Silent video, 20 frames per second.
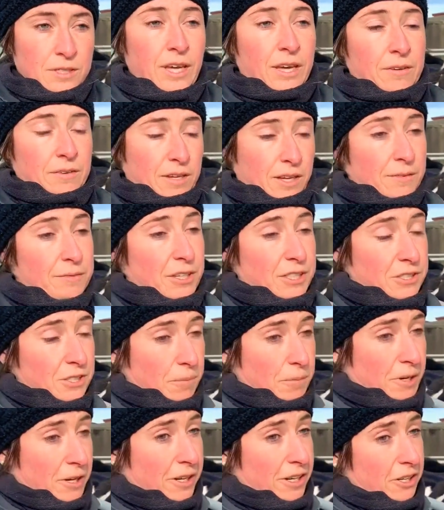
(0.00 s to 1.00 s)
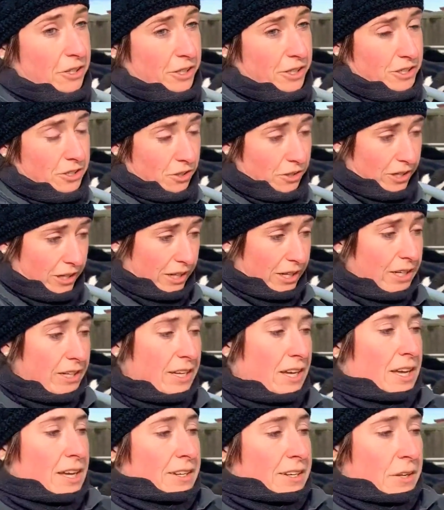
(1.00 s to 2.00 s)
Yeah, if they're subclinical ketotic,
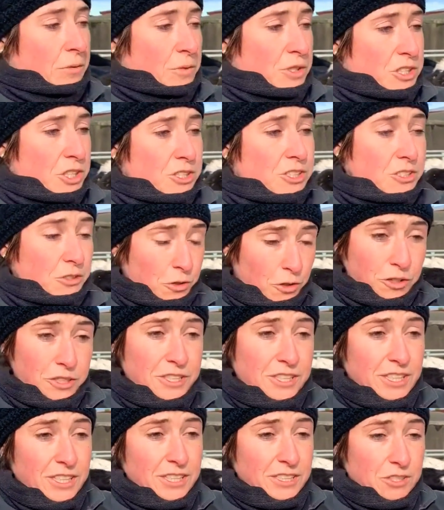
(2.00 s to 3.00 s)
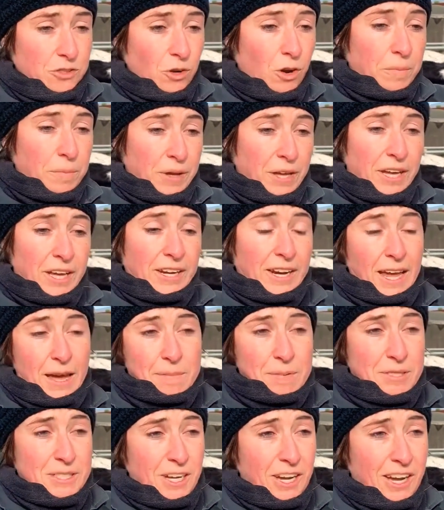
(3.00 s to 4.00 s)
then we're just going to see this drop in
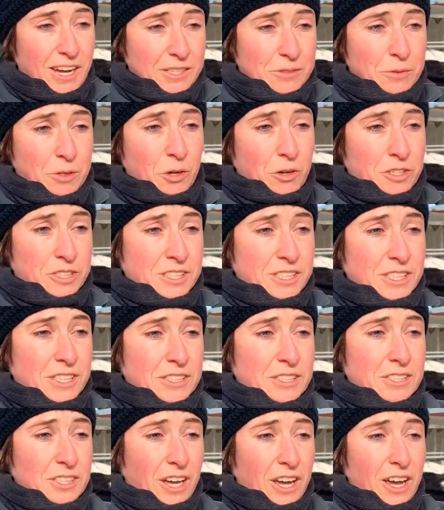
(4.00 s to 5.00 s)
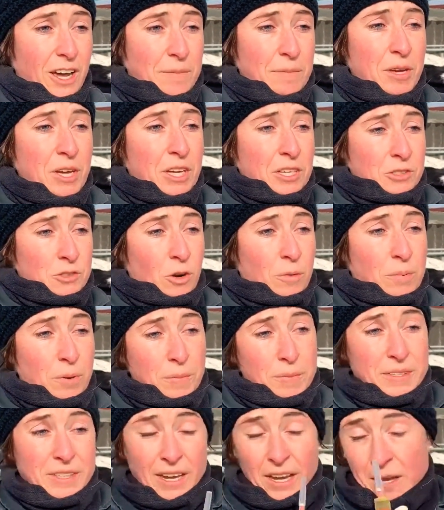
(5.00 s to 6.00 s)
appetite. We're going to see this um, drop,
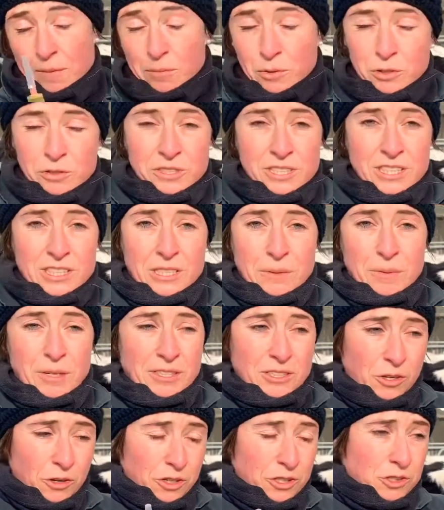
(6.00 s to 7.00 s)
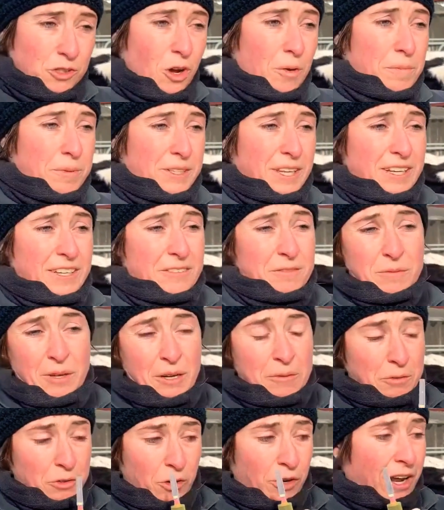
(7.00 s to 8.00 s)
probably the immune system is going to drop. They're
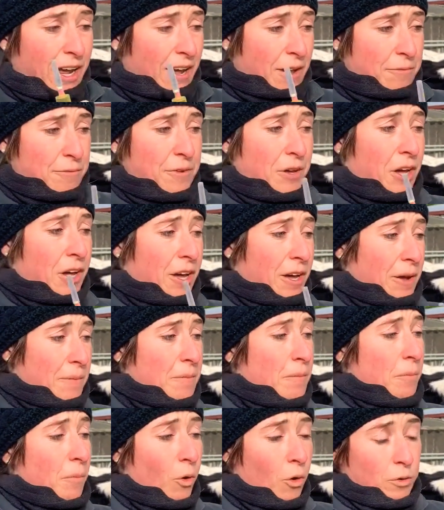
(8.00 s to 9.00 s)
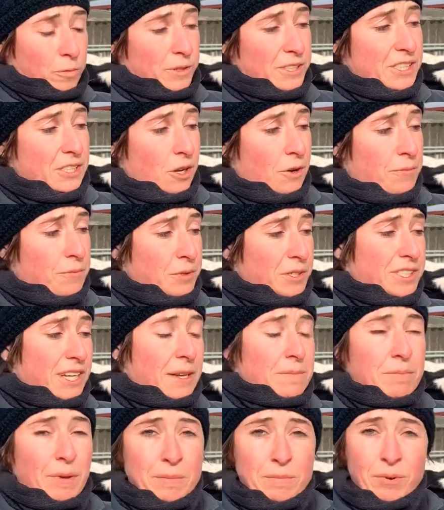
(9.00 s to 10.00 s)
going to have um, more risk of
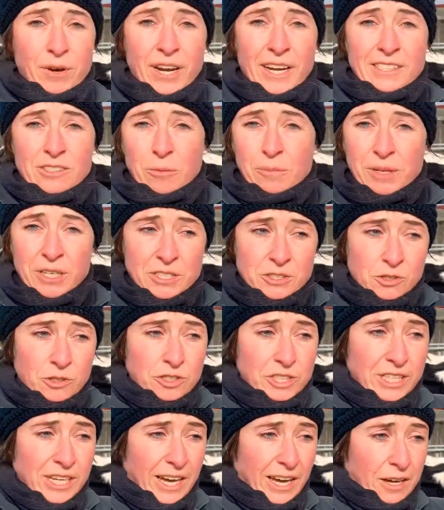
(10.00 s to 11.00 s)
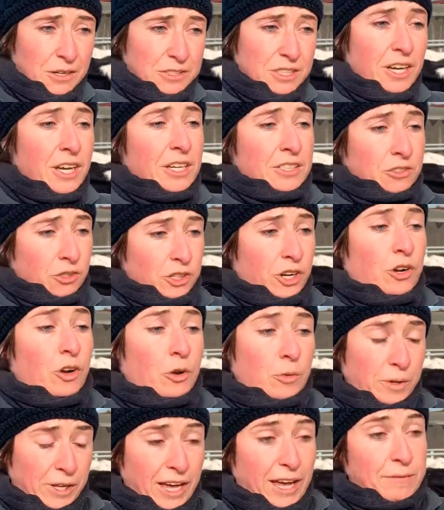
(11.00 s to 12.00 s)
retained membranes or being dirty cows. So that
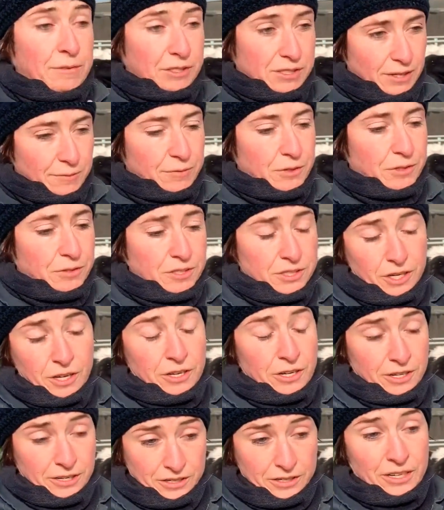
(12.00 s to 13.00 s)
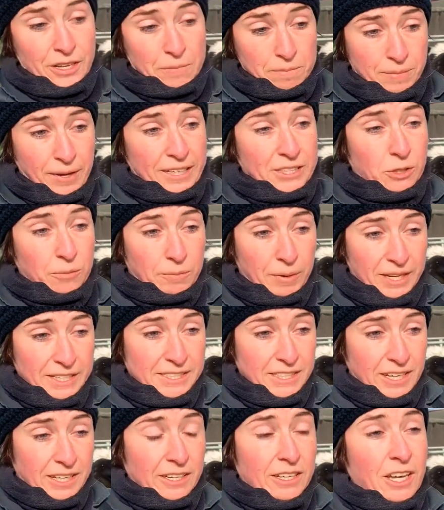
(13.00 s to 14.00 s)
all will have a different an, an impact on
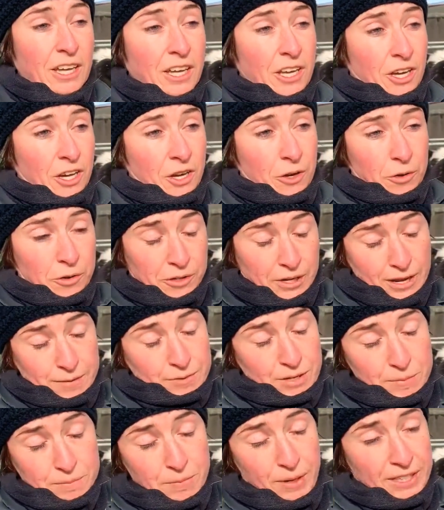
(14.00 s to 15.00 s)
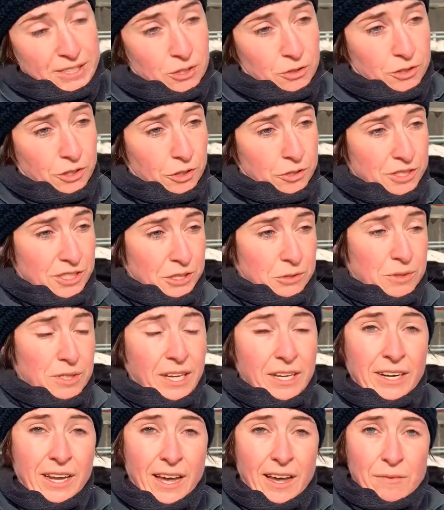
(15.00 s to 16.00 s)
mating uh, and have an impact on your six week
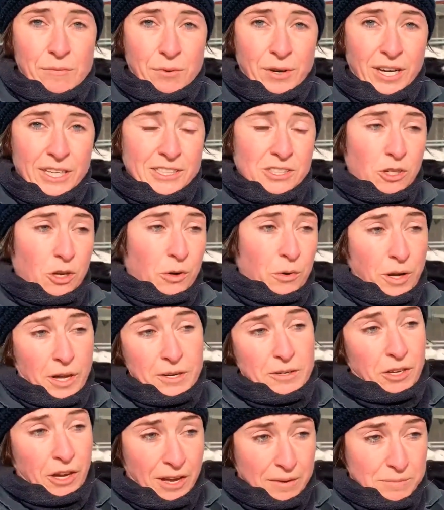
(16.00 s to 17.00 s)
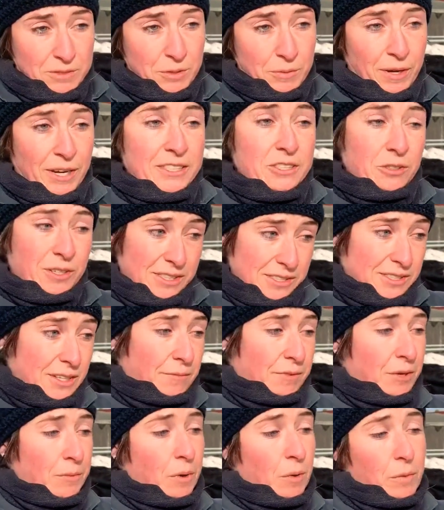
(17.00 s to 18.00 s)
in calf rate so and your empty rate. So that's
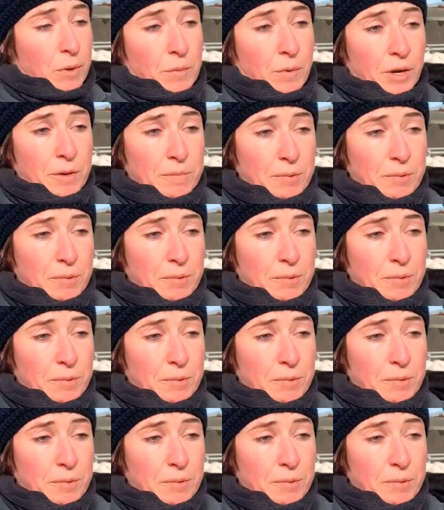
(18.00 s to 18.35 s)
definitely what we want to